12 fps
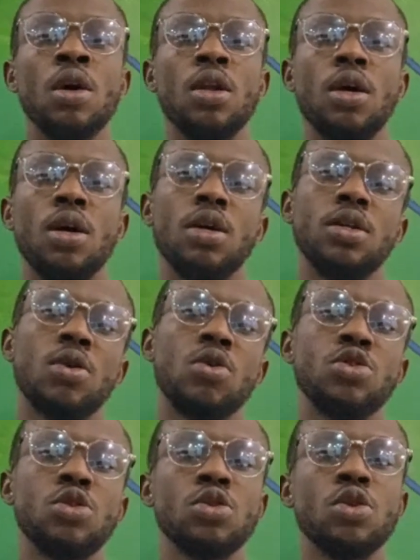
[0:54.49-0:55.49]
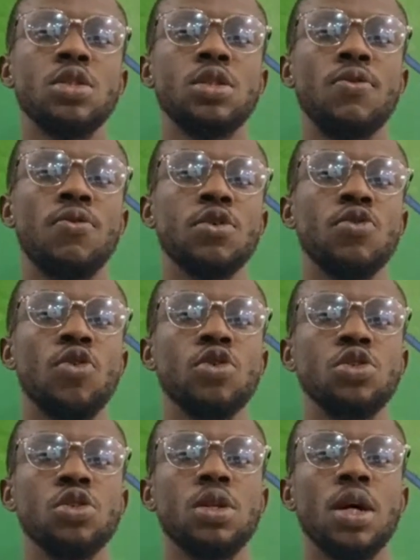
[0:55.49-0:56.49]
The constructor is the first
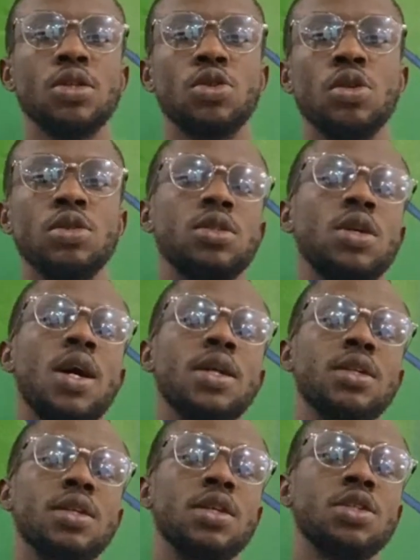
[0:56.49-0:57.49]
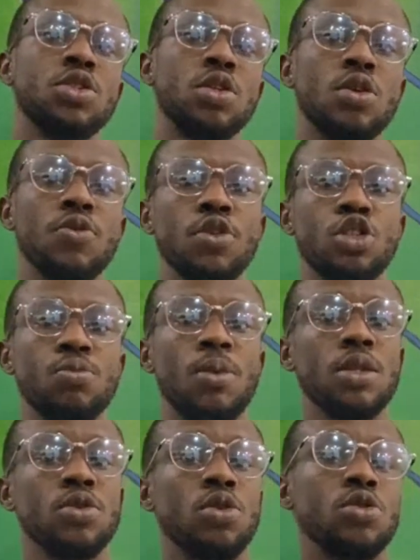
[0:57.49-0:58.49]
function that runs at the creation of your
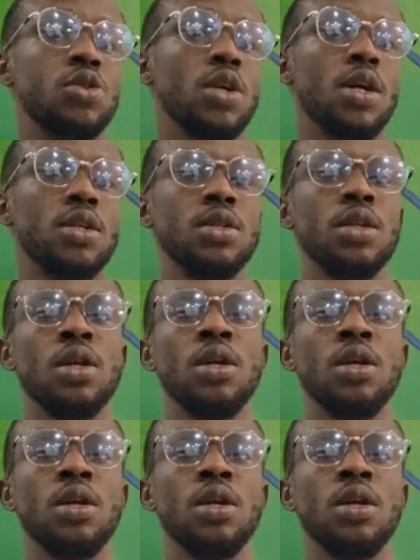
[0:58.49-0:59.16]
smart contract,